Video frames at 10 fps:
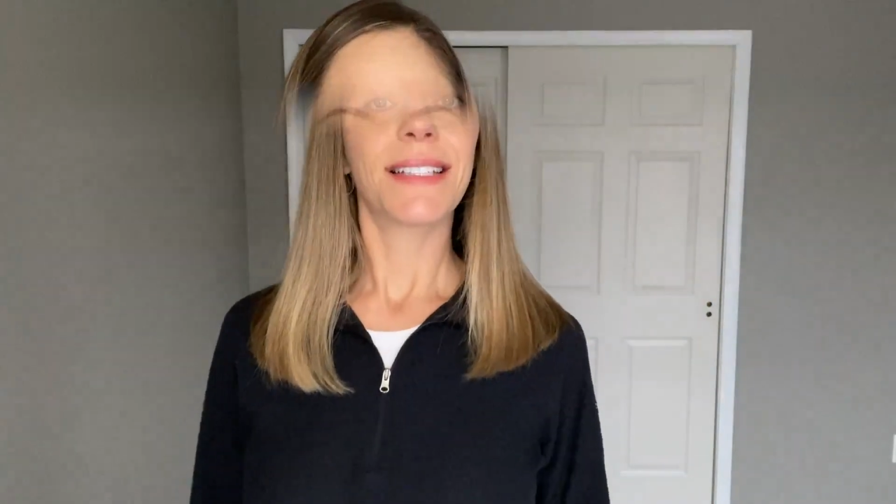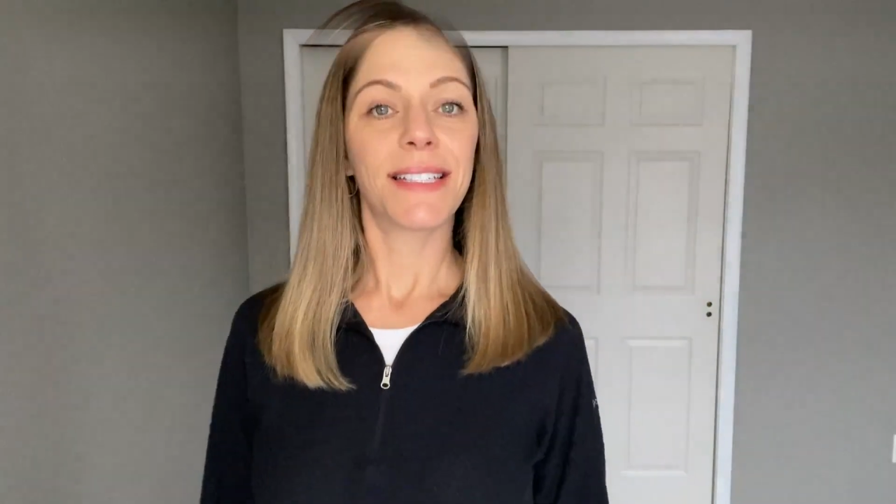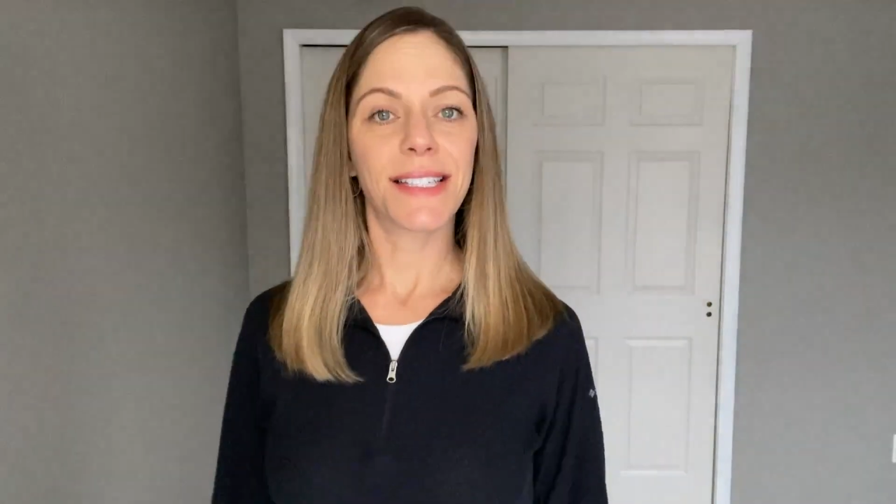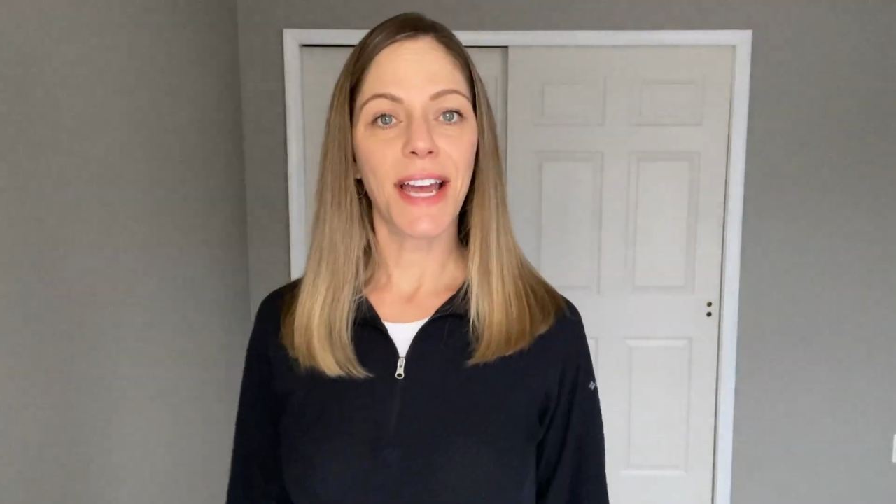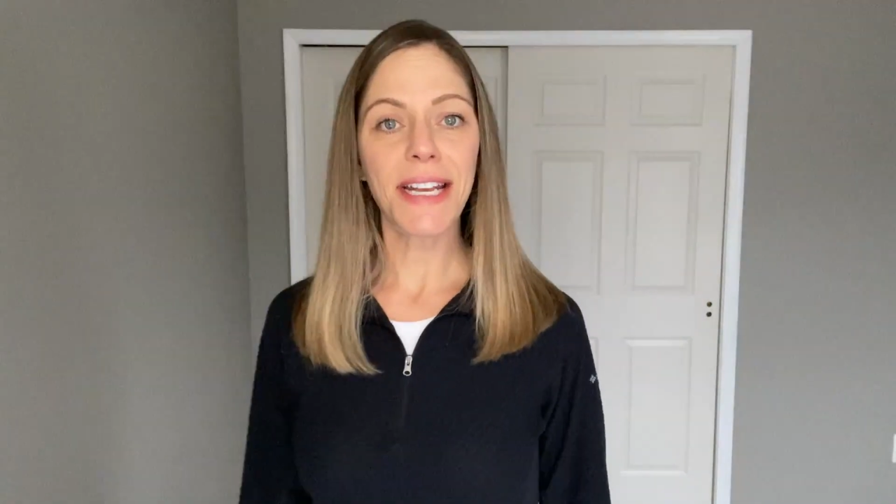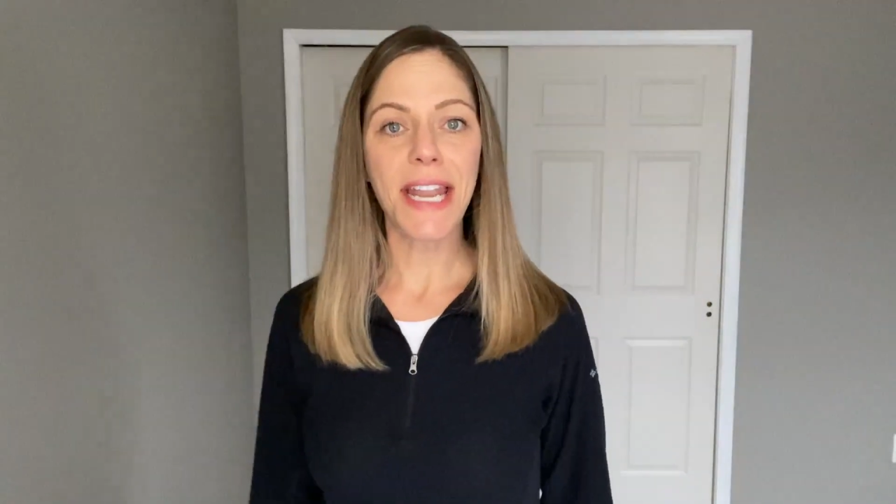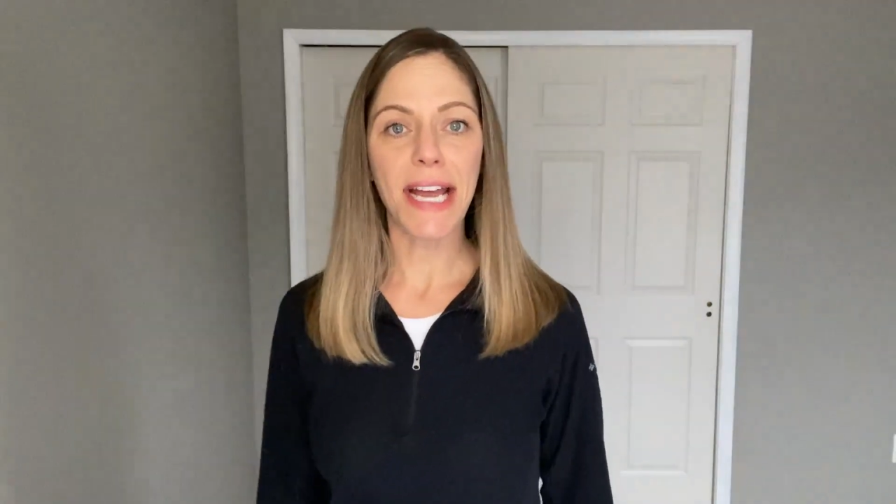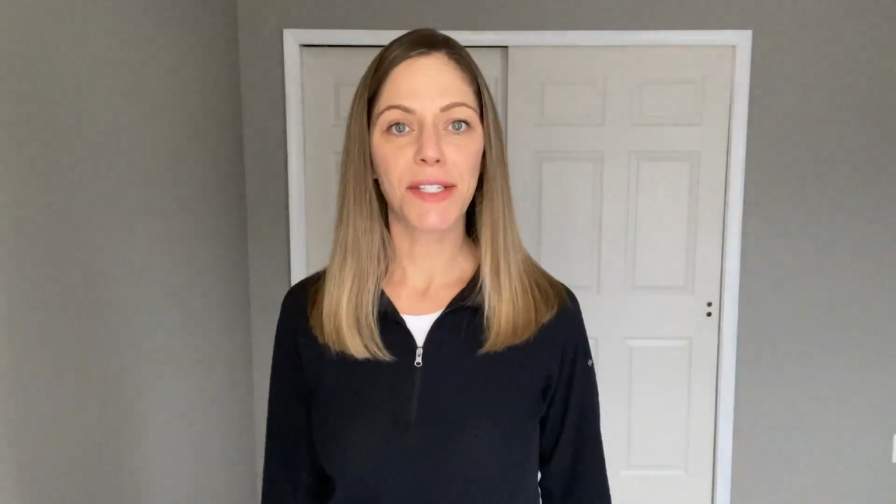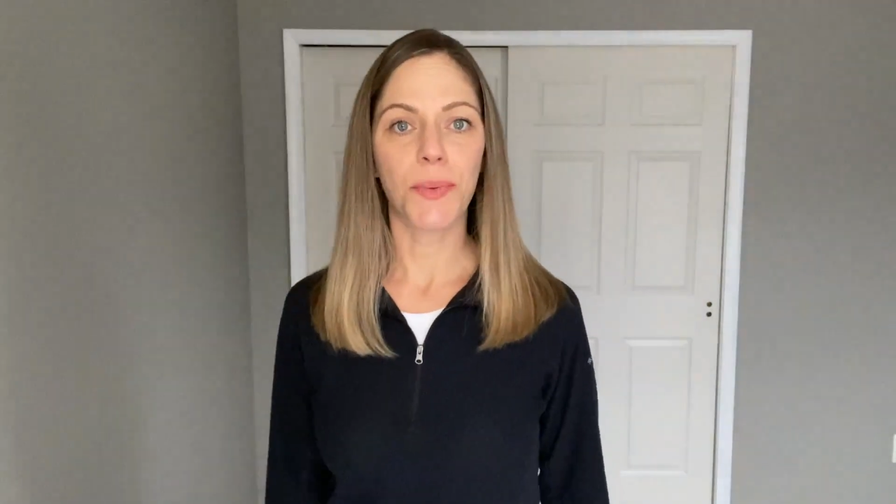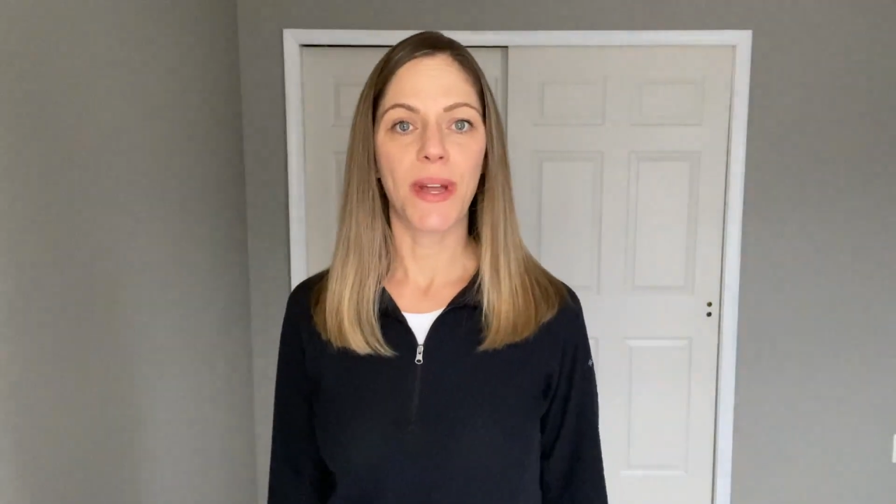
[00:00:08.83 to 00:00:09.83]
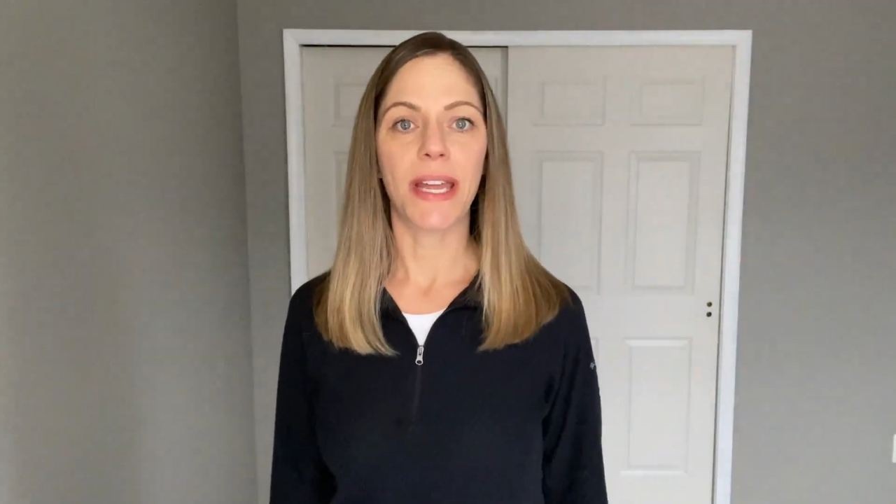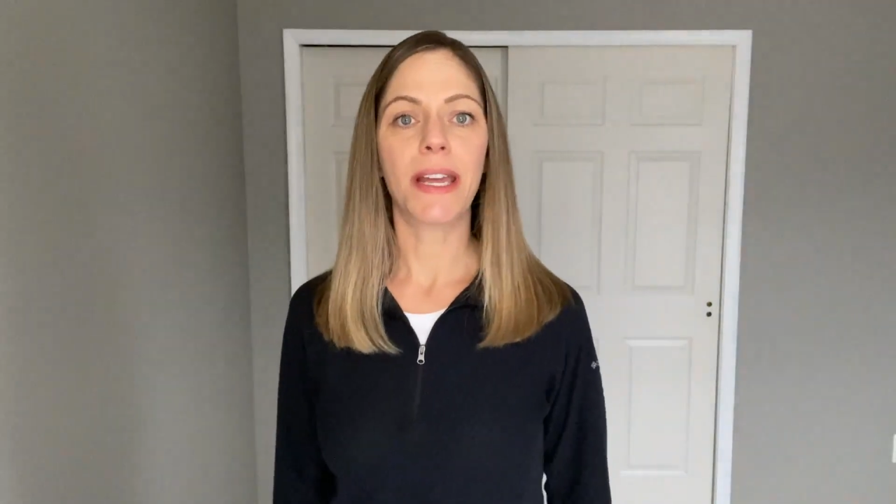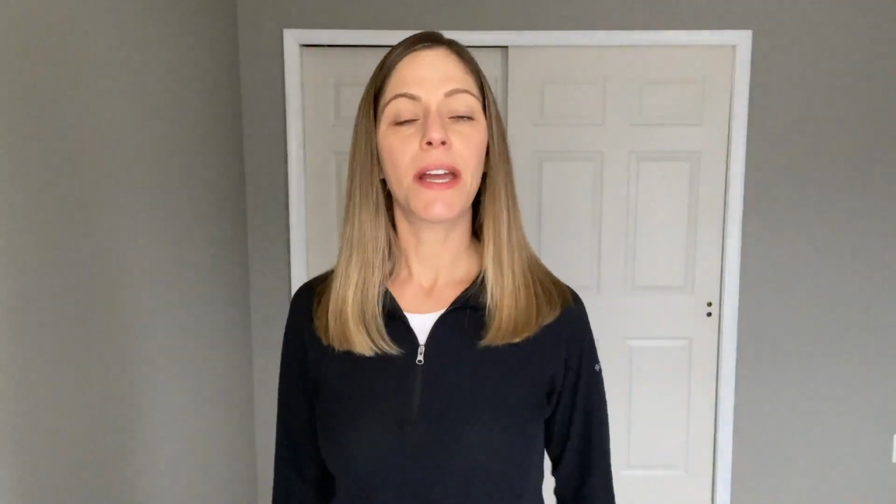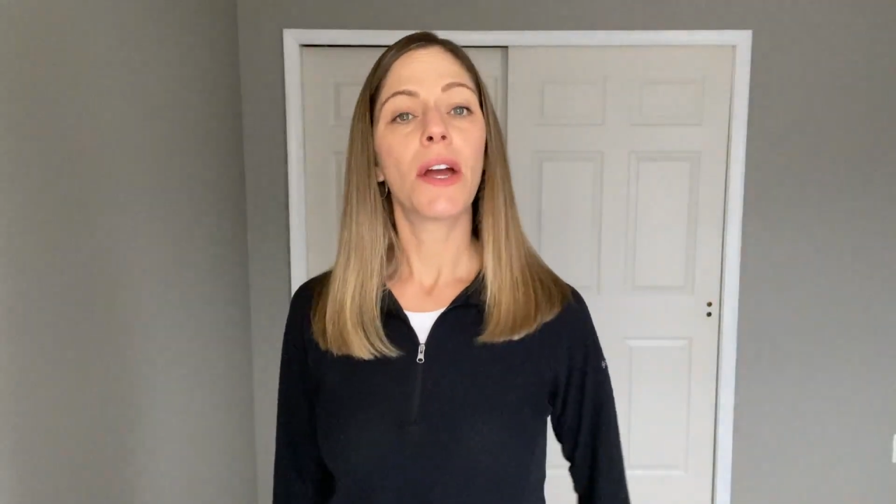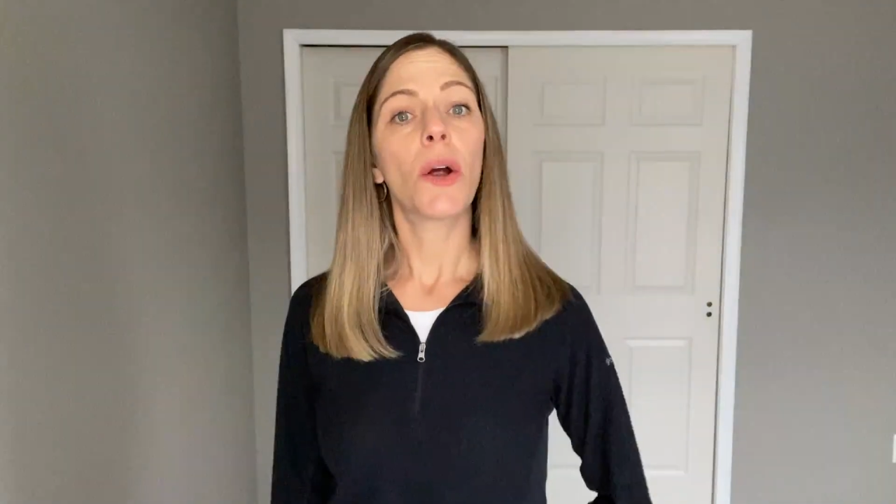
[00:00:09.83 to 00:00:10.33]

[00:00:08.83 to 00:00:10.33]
To sign next week,